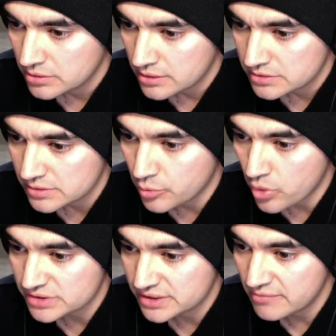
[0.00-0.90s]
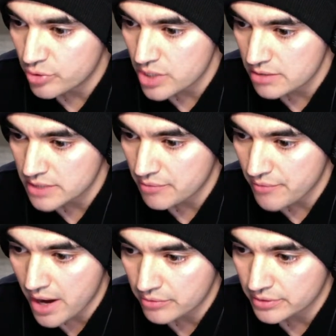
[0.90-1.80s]
Someone wants to give Moreno that
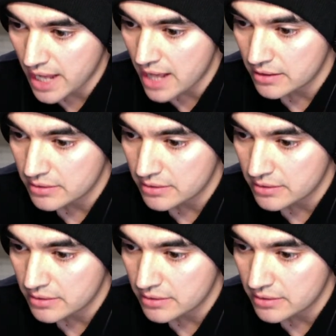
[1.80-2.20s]
round. Yeah.